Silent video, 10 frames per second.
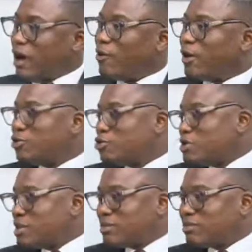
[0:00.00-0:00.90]
I wanted you
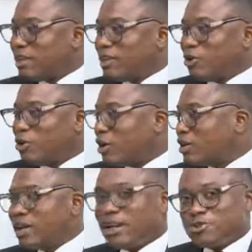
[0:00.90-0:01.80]
to say something in your
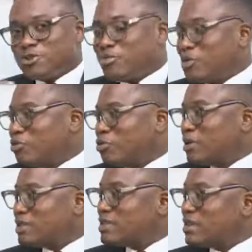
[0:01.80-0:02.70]
local dialect to your people,
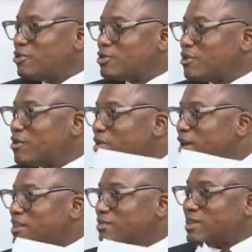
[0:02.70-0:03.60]
but it looks like you're
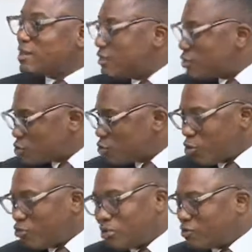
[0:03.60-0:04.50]
behind them. But something
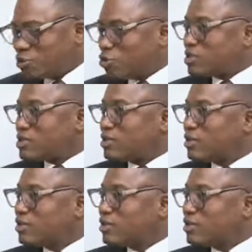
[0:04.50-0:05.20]
small, brief, short.